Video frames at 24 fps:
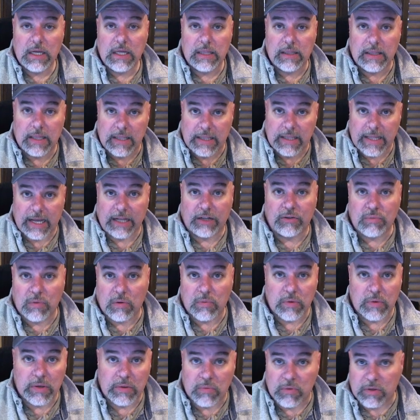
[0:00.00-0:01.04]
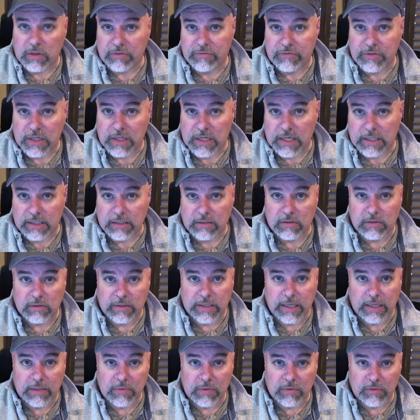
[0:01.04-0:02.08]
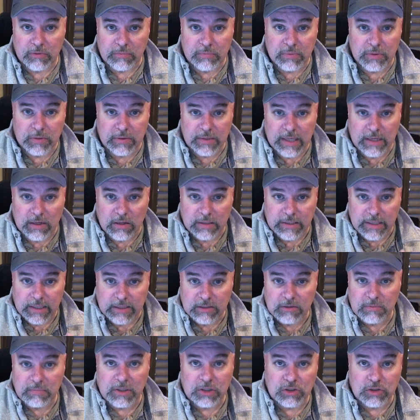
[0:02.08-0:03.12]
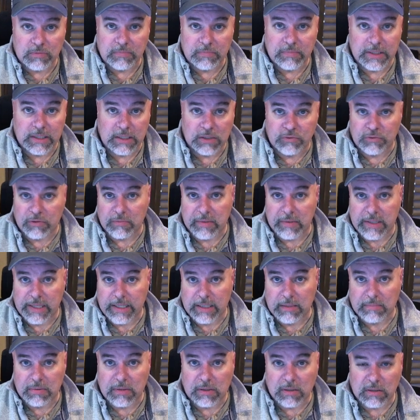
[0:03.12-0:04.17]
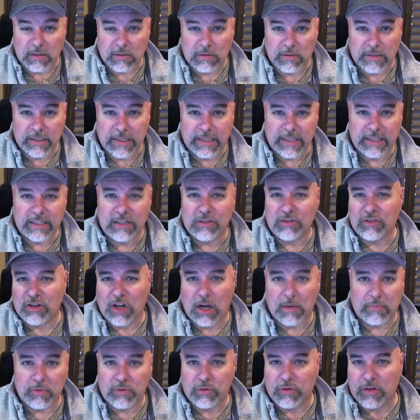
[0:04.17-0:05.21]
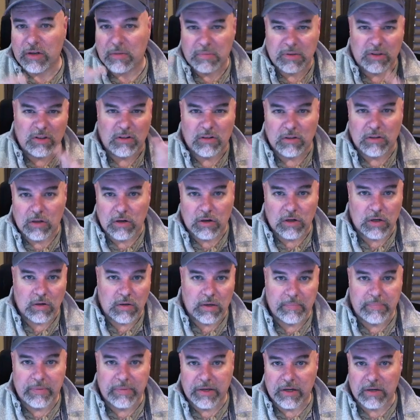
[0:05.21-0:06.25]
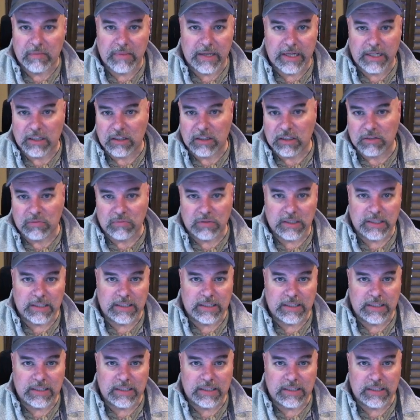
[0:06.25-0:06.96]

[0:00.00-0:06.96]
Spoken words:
then that's what we would have done. Okay, we would have put that on that special page for Banana Park. Okay, that gives you an opportunity to put their logo up there and make it look really